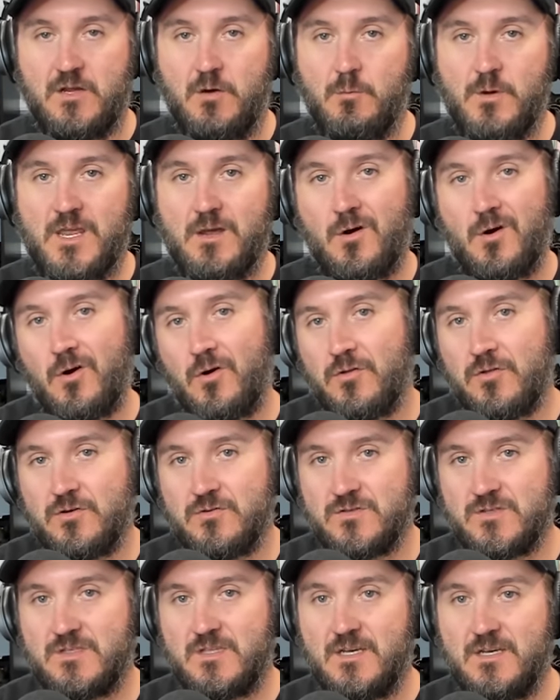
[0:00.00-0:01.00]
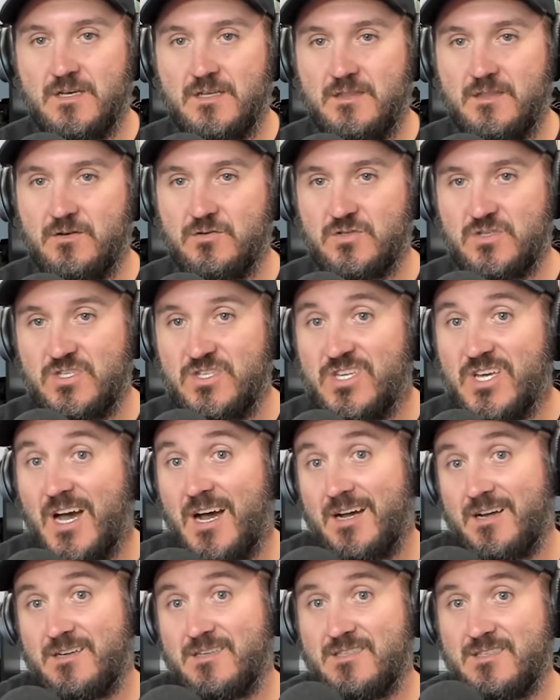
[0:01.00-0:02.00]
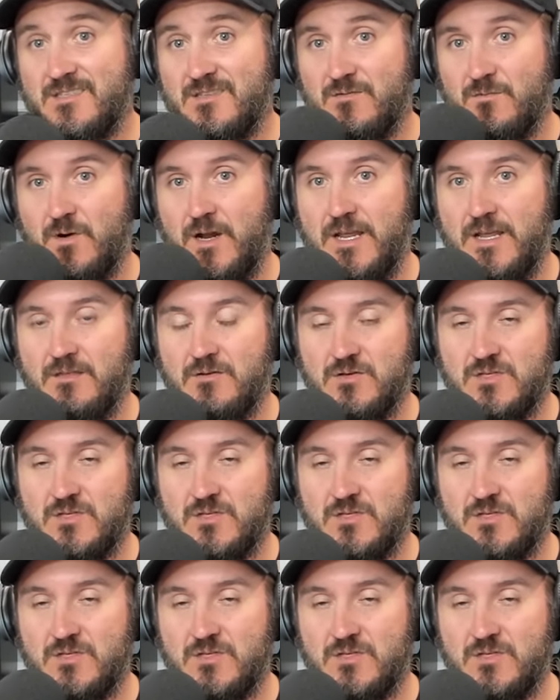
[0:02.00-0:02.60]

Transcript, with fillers: Now we call those the those ducts, right?